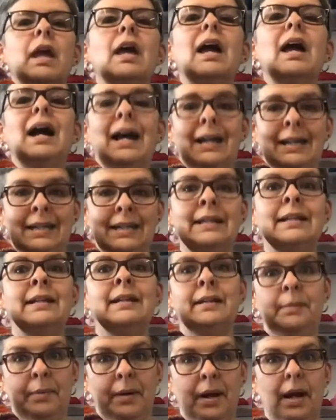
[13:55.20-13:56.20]
I
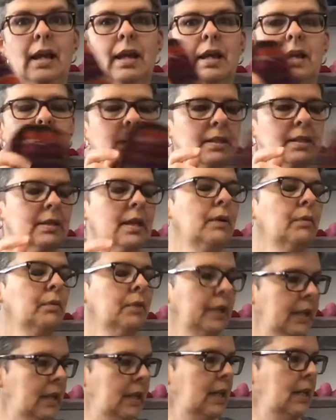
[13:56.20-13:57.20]
needed a break because I
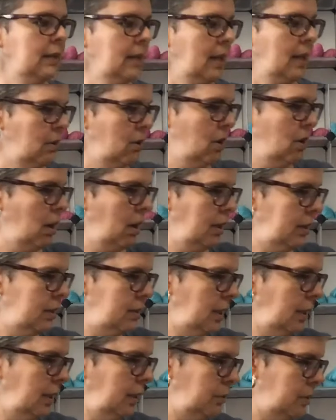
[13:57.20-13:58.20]
really hit that hard
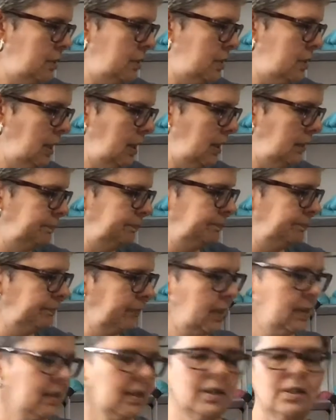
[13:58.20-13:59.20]
until it was done.
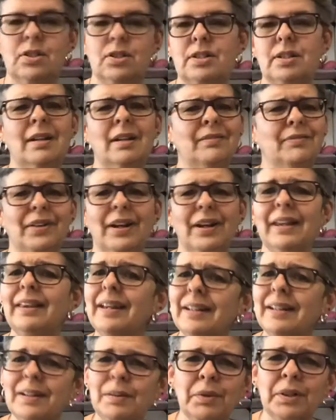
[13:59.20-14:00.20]
Because I just, frankly,
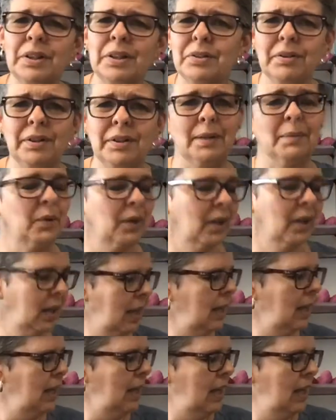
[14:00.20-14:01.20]
I didn't want to do it anymore.
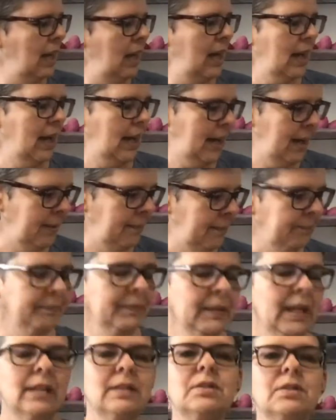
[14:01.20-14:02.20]

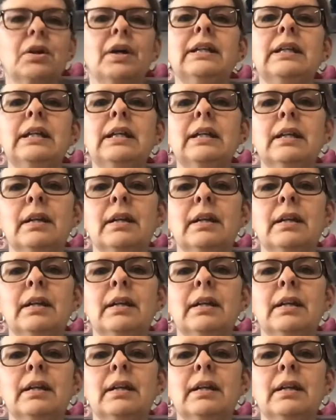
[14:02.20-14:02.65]
And so I needed